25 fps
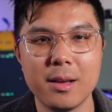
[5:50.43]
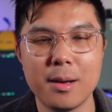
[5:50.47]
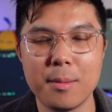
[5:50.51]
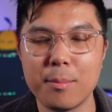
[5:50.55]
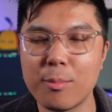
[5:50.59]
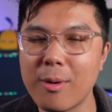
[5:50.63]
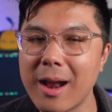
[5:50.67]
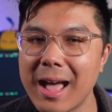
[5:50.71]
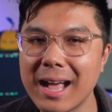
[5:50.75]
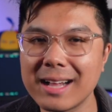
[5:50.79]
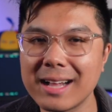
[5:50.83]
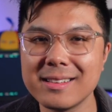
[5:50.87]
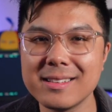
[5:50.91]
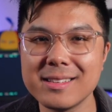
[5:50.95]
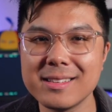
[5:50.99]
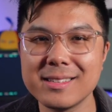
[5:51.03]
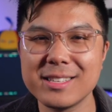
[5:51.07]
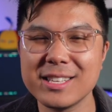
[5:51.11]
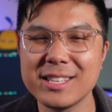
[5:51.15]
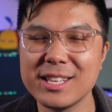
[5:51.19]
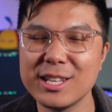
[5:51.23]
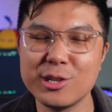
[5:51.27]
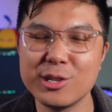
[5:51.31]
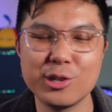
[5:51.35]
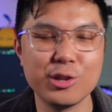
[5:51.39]

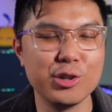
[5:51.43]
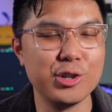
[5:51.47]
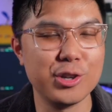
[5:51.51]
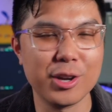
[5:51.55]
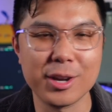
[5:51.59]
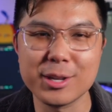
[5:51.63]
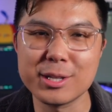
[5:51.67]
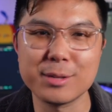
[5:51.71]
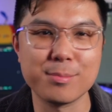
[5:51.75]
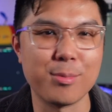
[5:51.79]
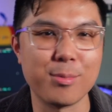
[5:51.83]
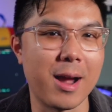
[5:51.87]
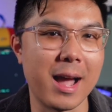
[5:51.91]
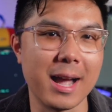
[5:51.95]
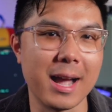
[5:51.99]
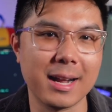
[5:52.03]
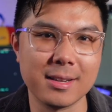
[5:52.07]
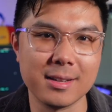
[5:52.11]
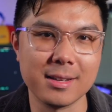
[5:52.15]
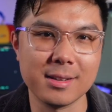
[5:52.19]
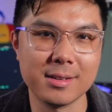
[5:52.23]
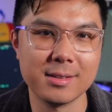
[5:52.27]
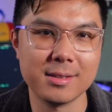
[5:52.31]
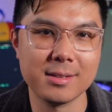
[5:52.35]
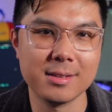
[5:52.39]
Practice is just
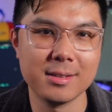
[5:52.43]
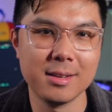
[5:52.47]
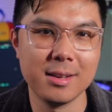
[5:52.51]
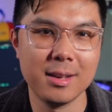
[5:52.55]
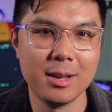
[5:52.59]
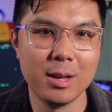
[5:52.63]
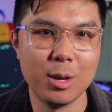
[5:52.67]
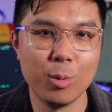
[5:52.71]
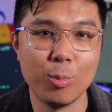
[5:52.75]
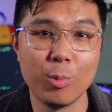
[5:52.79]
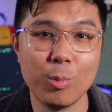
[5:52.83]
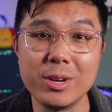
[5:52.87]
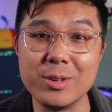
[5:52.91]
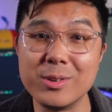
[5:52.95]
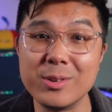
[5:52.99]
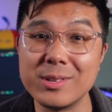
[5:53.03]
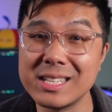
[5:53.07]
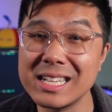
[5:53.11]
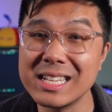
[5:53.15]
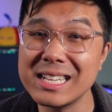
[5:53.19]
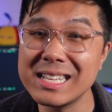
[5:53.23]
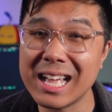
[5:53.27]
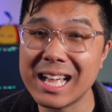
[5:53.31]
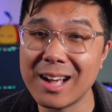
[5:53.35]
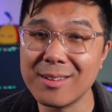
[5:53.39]
practice. When you
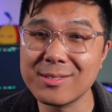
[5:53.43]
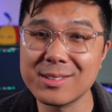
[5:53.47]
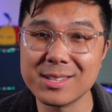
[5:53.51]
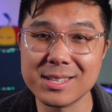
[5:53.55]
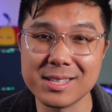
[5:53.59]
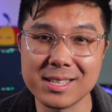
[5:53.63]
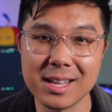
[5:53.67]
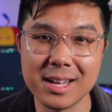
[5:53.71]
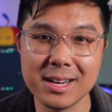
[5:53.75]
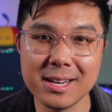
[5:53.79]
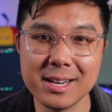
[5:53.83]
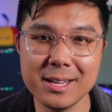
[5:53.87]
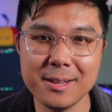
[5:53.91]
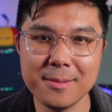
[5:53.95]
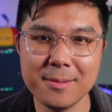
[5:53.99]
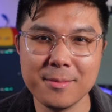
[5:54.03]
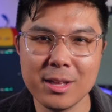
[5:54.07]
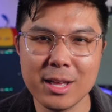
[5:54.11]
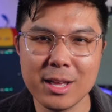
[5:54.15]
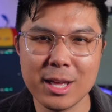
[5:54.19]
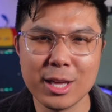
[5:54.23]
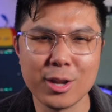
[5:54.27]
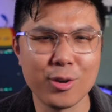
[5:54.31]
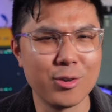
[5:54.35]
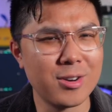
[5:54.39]
sit down to study,
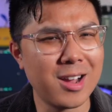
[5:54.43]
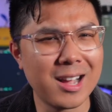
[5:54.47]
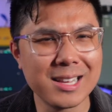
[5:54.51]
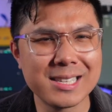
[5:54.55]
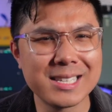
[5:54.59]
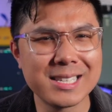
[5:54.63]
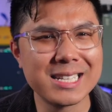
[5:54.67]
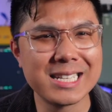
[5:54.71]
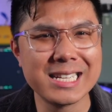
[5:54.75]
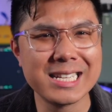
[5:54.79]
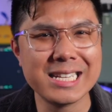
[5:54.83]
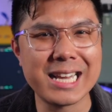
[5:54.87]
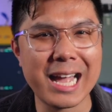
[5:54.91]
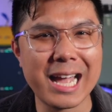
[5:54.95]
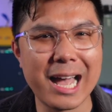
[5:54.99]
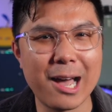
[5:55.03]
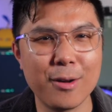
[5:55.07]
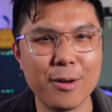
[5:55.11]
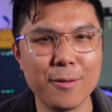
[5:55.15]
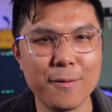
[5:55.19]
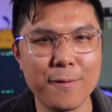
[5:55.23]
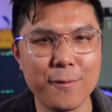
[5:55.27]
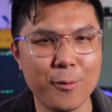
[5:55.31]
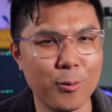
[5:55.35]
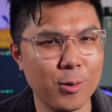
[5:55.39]
you're not sitting
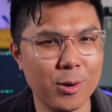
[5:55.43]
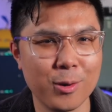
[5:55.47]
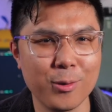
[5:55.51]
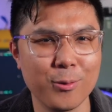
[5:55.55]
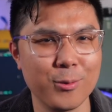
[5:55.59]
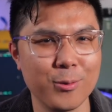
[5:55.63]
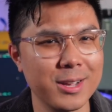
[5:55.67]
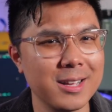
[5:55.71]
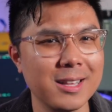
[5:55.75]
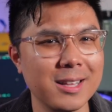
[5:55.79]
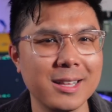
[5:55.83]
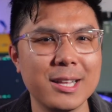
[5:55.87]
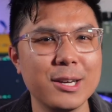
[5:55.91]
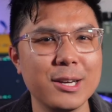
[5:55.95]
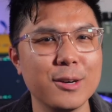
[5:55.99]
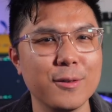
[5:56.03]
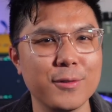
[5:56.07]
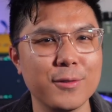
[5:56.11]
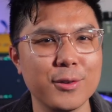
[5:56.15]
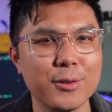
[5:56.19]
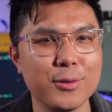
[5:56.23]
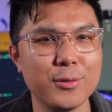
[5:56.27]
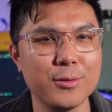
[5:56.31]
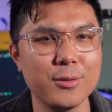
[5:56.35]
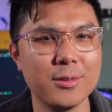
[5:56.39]
down for a real
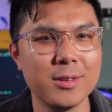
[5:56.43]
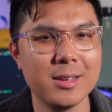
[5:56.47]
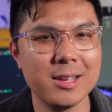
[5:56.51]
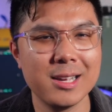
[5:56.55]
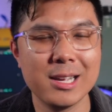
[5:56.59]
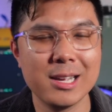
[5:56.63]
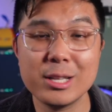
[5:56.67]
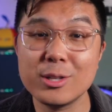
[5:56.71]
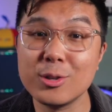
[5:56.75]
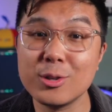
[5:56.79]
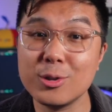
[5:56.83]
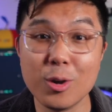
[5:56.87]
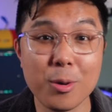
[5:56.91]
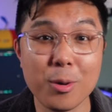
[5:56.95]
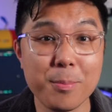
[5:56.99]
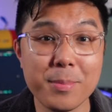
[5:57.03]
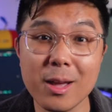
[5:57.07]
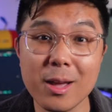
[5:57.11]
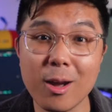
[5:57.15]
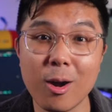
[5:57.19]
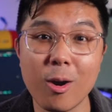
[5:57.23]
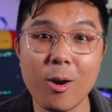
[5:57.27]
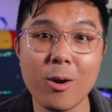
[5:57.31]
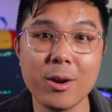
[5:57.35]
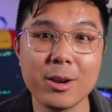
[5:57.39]
interview. So don't be
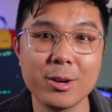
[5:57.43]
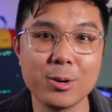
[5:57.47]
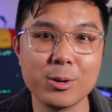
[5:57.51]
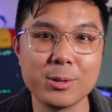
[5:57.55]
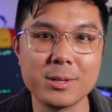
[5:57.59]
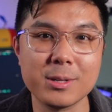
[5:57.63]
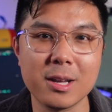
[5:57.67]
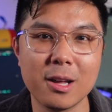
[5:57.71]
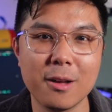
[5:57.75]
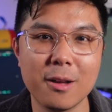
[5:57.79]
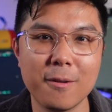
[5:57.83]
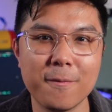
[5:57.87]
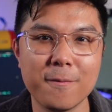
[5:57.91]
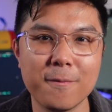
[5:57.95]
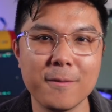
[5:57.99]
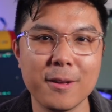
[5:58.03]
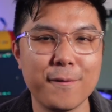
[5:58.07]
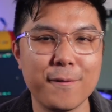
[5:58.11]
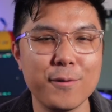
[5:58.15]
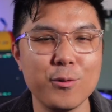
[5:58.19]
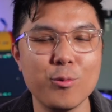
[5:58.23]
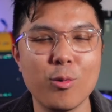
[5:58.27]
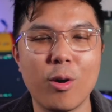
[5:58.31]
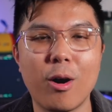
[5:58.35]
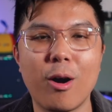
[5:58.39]
hard on yourself
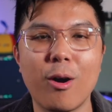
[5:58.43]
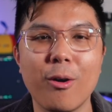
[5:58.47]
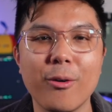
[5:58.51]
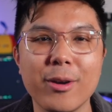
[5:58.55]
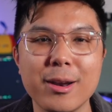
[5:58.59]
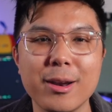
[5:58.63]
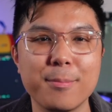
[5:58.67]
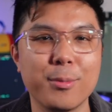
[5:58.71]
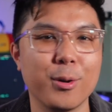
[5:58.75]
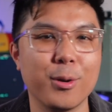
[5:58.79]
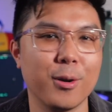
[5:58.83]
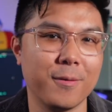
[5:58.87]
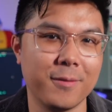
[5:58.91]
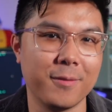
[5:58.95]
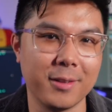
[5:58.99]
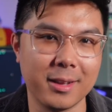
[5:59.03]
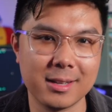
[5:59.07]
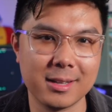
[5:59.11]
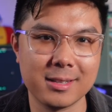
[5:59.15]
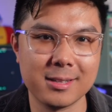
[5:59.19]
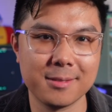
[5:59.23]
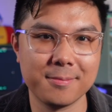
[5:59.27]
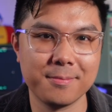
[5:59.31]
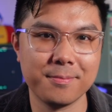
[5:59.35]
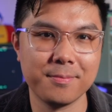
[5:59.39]
if you aren't
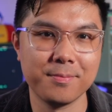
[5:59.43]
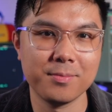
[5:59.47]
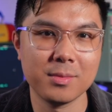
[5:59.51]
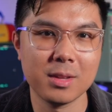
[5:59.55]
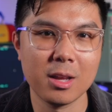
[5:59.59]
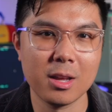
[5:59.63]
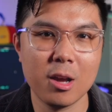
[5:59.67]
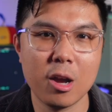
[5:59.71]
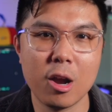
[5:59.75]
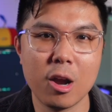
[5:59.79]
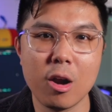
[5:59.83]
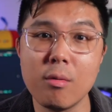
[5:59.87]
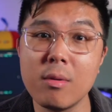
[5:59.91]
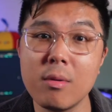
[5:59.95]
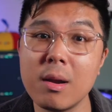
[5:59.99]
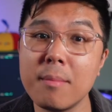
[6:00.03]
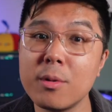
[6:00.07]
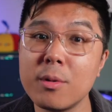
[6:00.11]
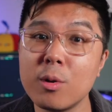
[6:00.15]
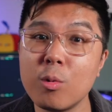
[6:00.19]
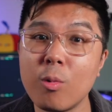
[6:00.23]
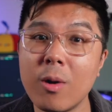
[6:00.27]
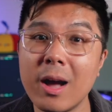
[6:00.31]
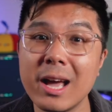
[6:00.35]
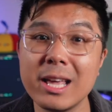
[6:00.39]
perfect.
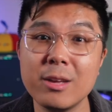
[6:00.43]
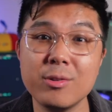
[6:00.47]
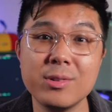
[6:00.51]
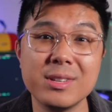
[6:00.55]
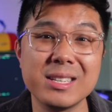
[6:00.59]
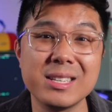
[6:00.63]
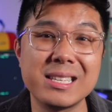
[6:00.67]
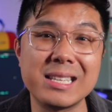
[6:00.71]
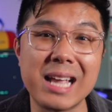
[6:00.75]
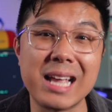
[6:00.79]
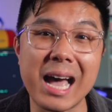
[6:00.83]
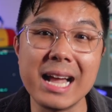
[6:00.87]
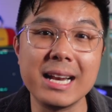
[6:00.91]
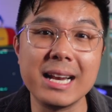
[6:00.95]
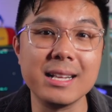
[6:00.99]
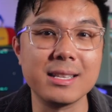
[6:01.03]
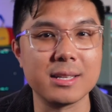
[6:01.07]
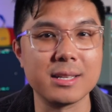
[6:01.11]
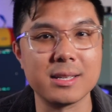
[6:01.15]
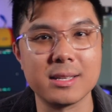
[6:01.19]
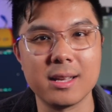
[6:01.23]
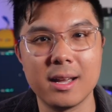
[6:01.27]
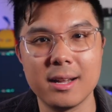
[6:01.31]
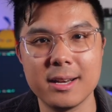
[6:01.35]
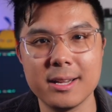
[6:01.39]
Remember why you decided to
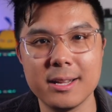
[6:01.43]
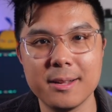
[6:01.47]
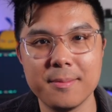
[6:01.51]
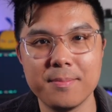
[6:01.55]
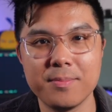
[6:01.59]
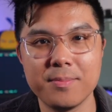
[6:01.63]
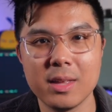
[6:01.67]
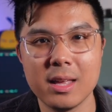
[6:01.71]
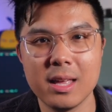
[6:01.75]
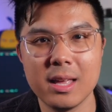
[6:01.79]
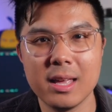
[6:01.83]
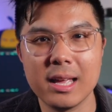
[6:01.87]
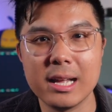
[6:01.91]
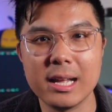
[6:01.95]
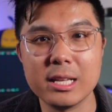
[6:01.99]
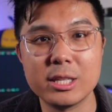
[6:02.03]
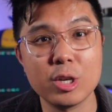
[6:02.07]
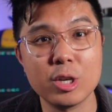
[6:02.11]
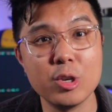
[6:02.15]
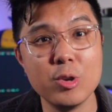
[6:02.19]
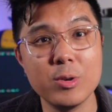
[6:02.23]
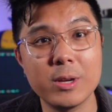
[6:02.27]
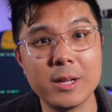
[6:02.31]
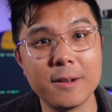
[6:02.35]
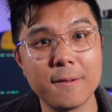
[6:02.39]
study. It's so
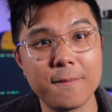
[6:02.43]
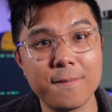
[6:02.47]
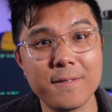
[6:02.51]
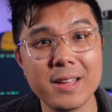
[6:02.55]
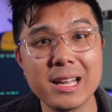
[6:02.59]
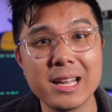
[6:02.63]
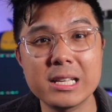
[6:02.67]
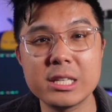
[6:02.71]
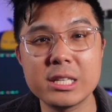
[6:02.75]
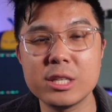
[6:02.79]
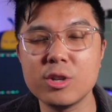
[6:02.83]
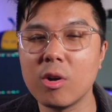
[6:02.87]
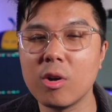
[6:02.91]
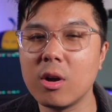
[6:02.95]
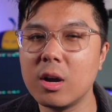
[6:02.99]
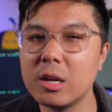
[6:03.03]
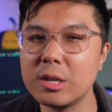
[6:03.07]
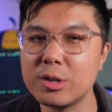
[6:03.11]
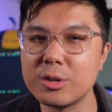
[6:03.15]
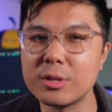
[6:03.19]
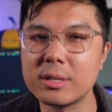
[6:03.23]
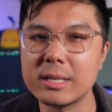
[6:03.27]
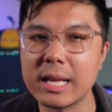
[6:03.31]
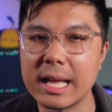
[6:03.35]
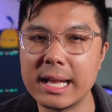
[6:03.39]
you can fix your
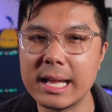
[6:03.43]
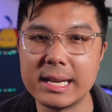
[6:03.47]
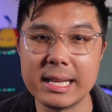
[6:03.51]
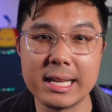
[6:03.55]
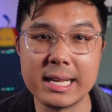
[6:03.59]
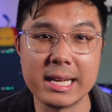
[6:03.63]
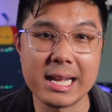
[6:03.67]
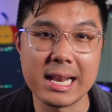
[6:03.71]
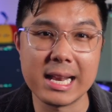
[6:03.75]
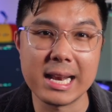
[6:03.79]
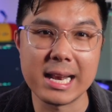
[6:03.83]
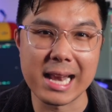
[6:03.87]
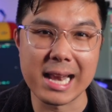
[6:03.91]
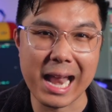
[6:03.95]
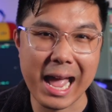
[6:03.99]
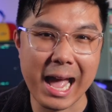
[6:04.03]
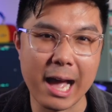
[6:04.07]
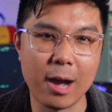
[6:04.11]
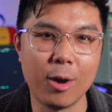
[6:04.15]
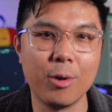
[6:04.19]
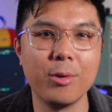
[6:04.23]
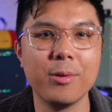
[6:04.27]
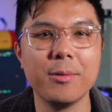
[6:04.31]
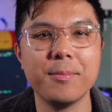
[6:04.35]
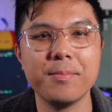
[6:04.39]
understanding
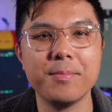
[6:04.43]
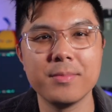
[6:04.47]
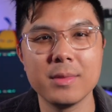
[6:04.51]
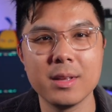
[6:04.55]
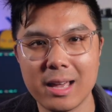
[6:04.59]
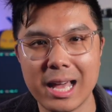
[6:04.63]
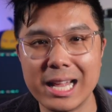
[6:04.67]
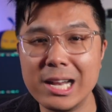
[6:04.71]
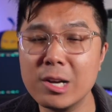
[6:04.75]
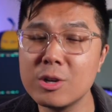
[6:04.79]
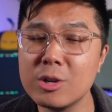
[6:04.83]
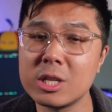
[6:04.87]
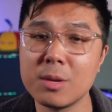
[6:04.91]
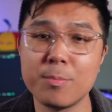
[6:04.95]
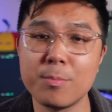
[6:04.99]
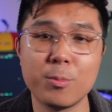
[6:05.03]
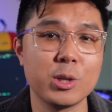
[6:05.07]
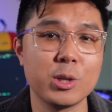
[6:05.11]
now. And here's some